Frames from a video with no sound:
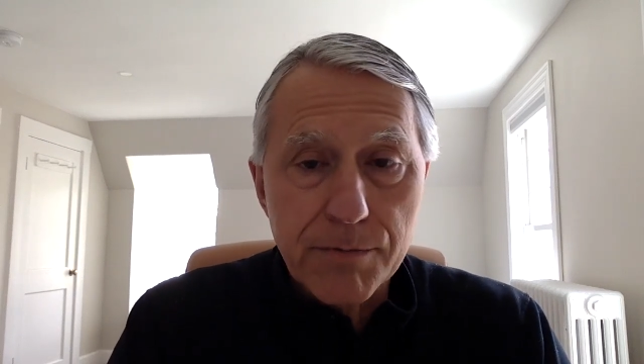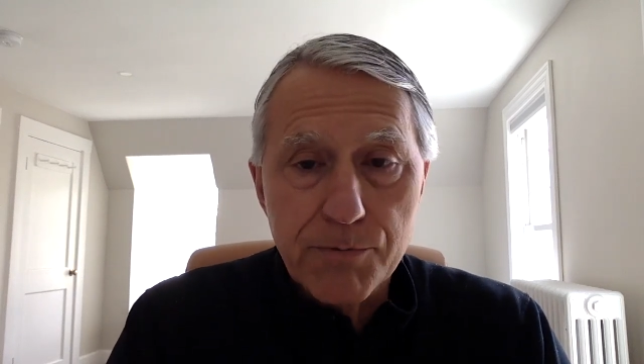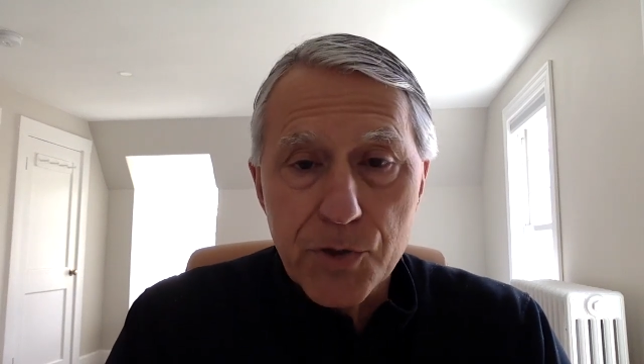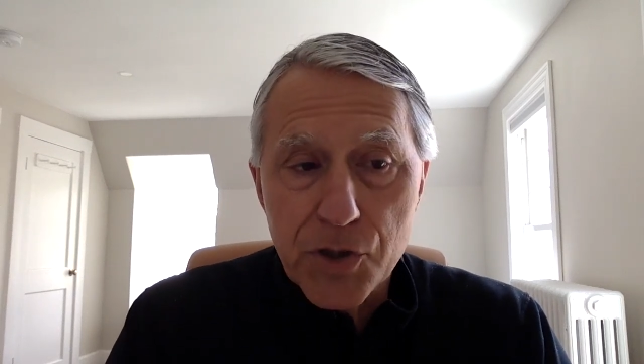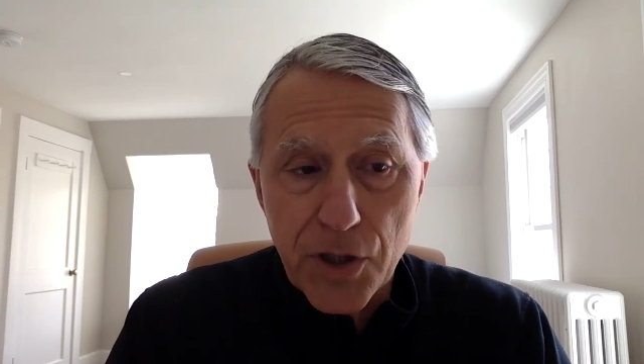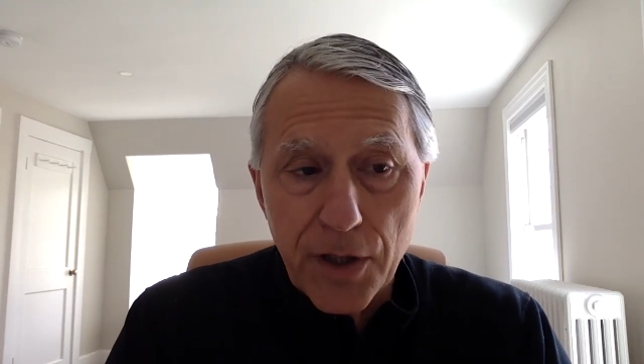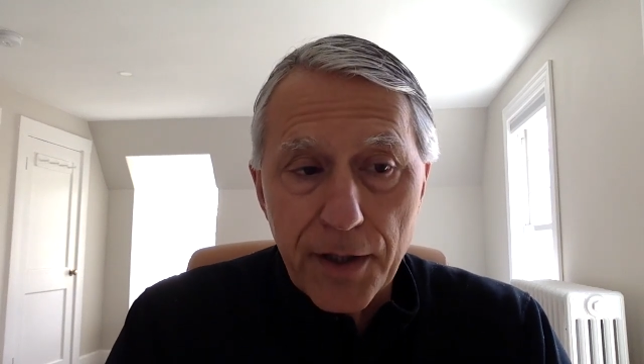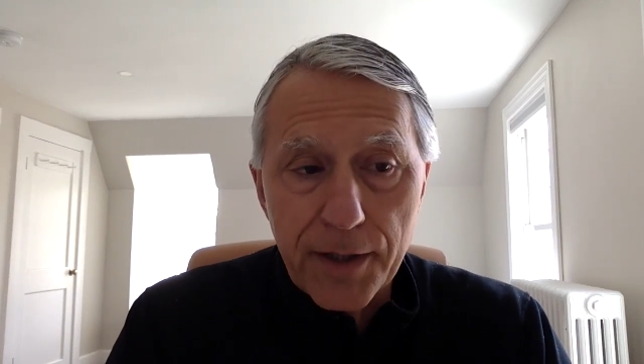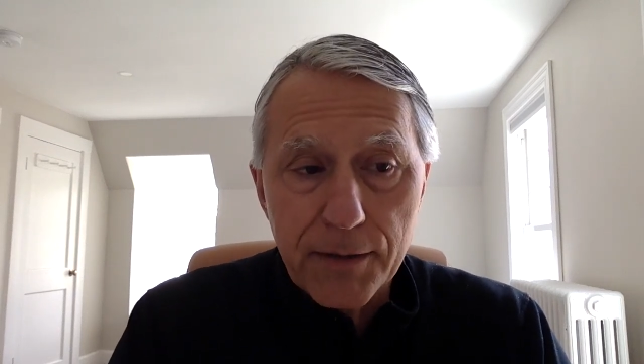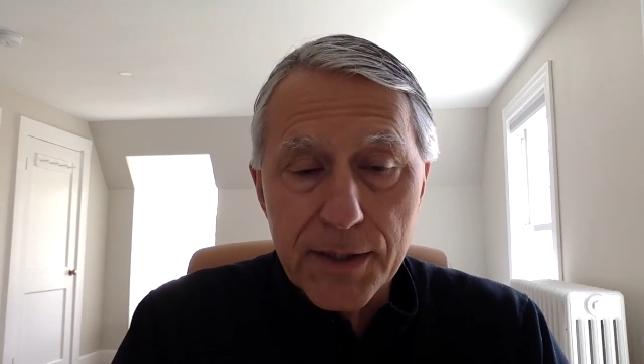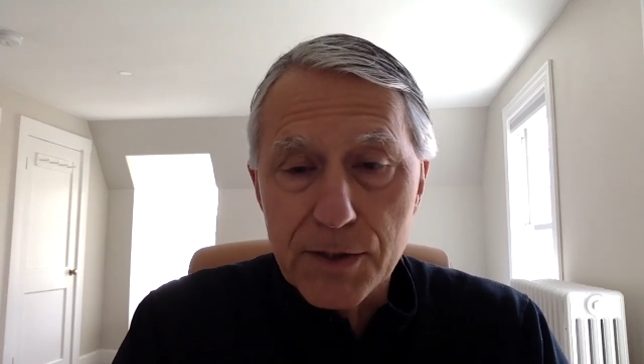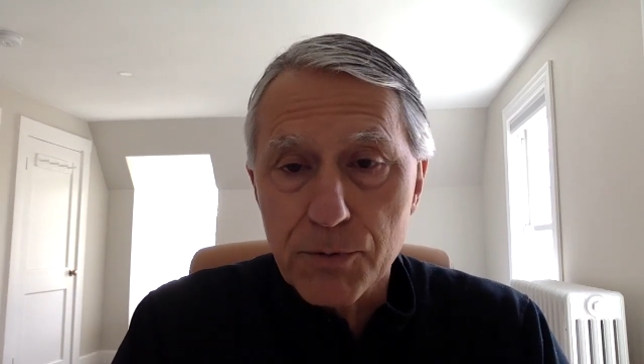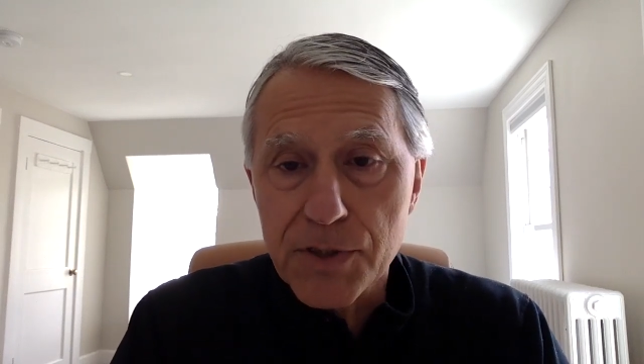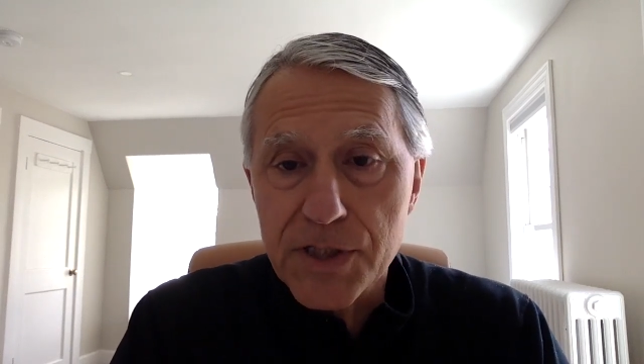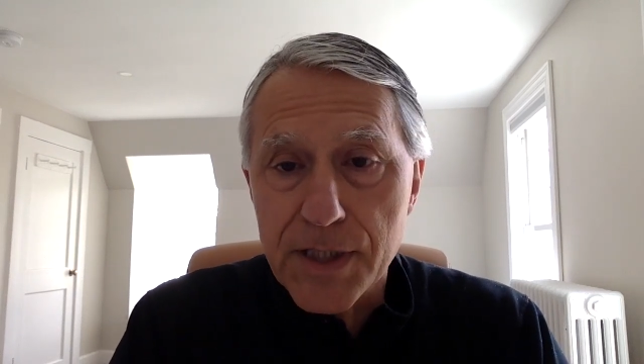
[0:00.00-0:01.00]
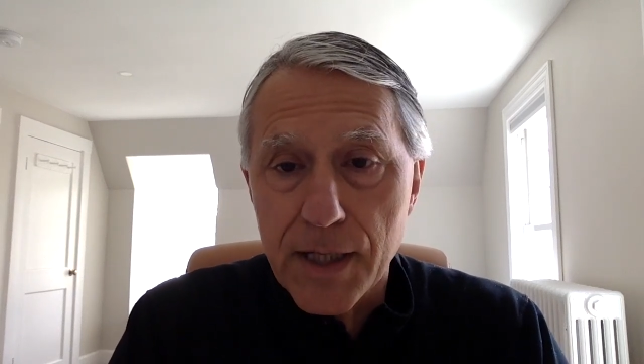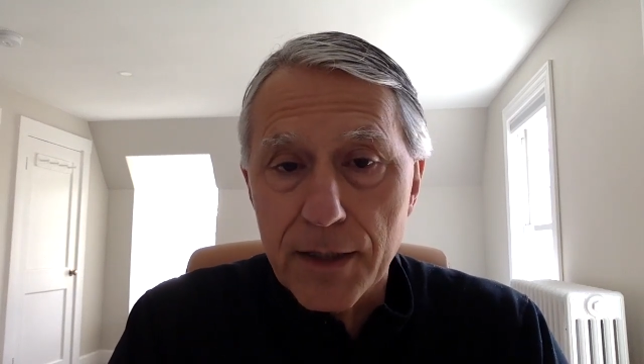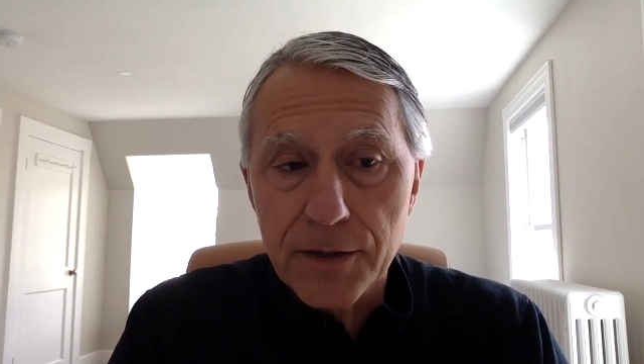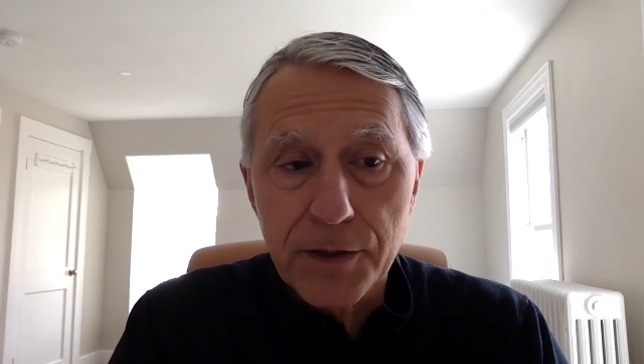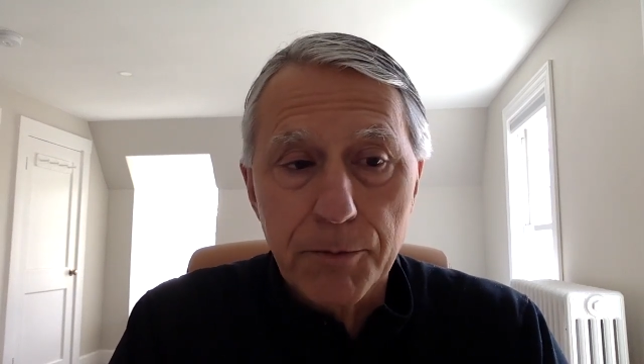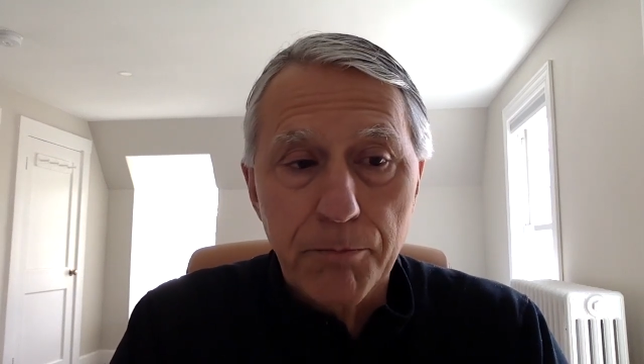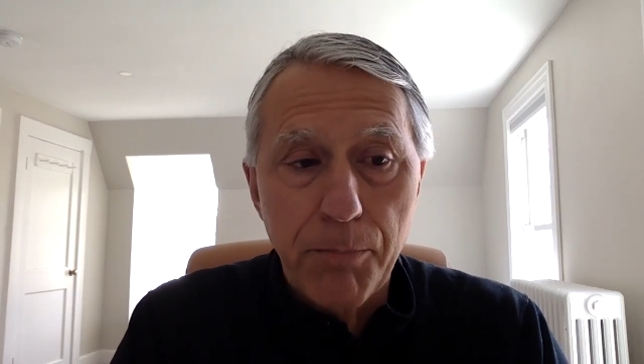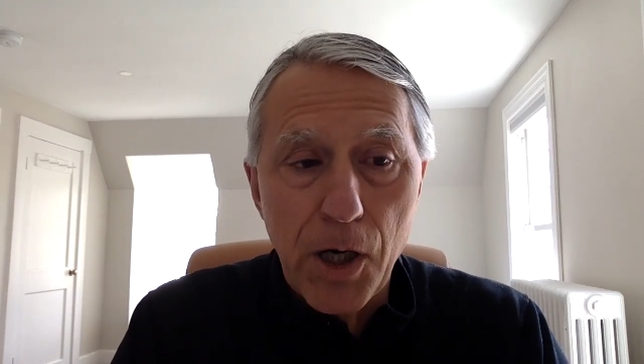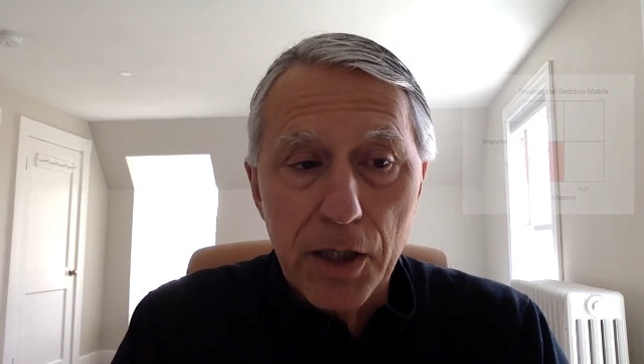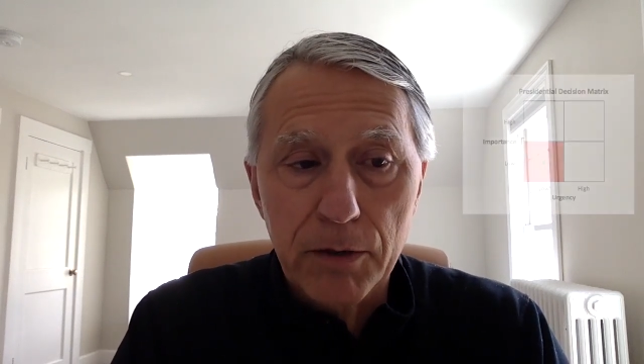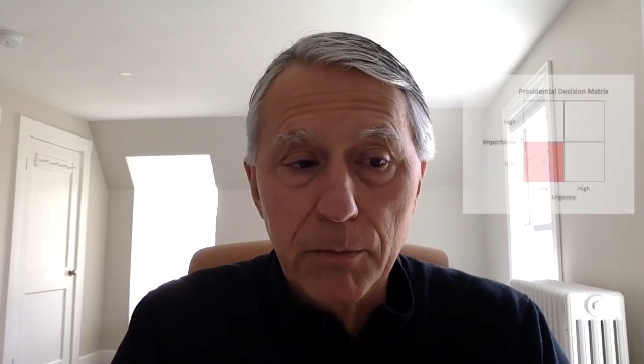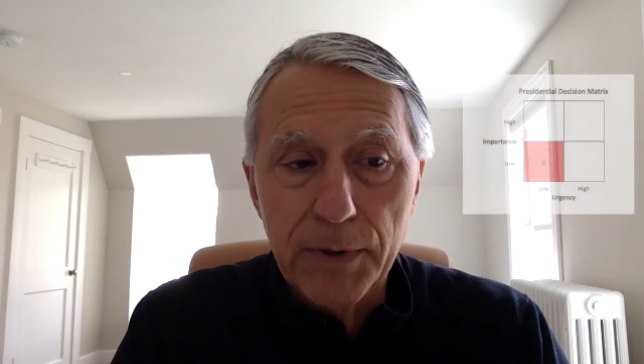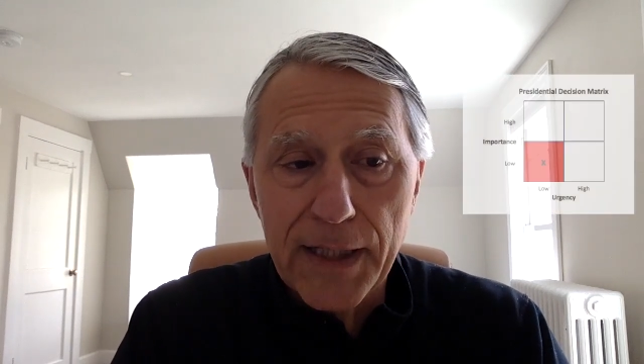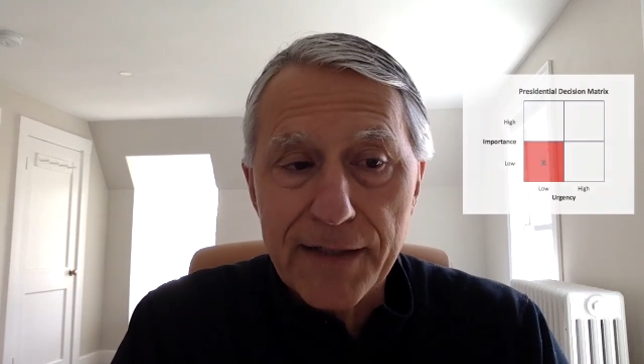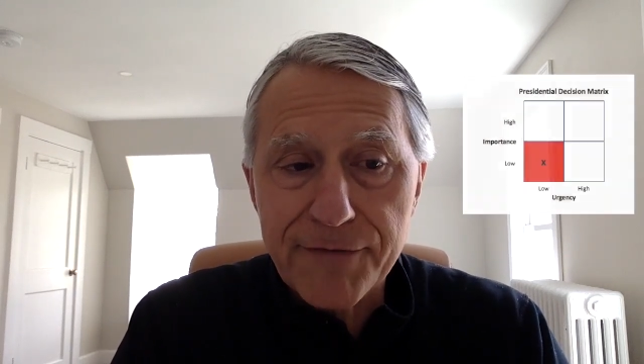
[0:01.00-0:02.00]
starting, as we said, in the
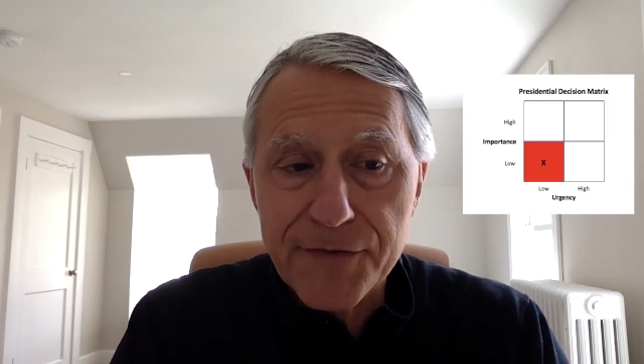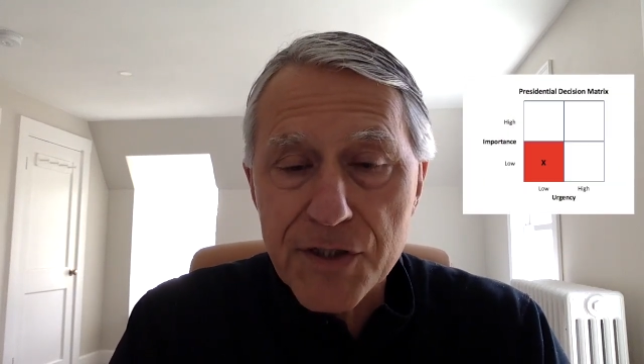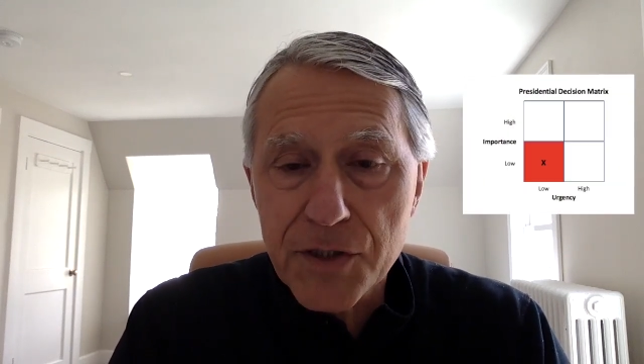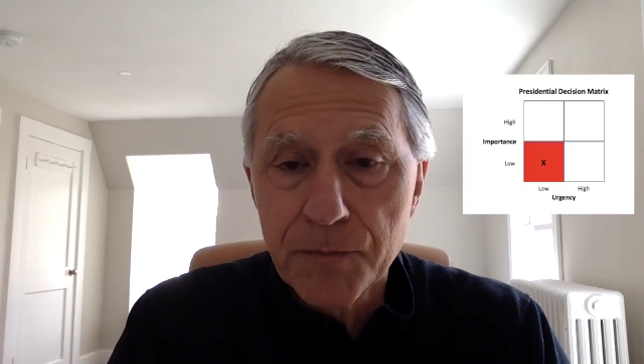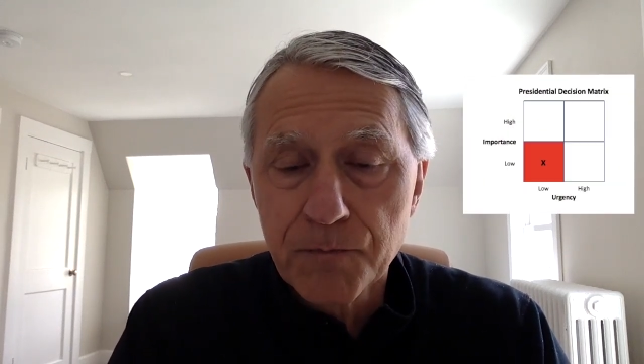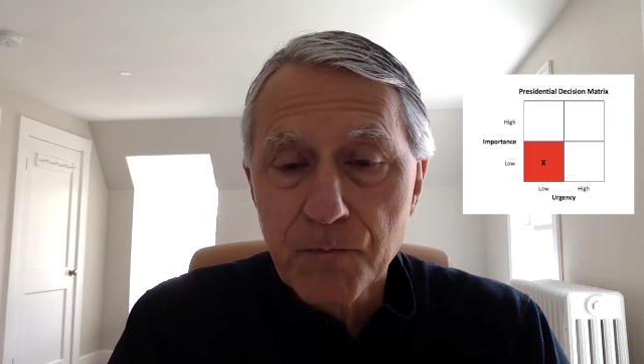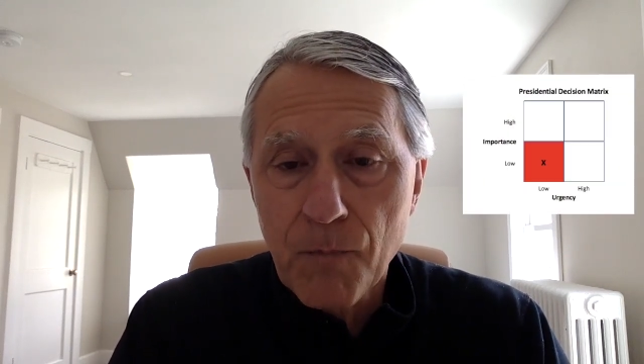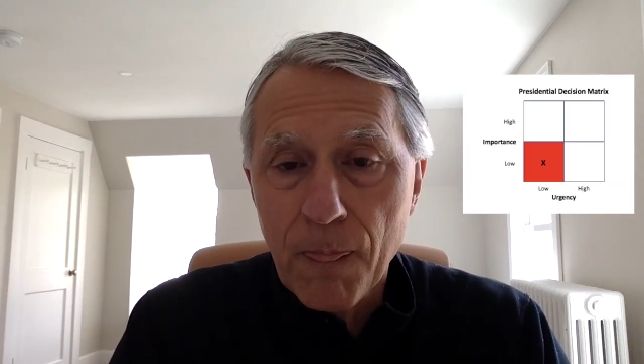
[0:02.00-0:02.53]
bottom left,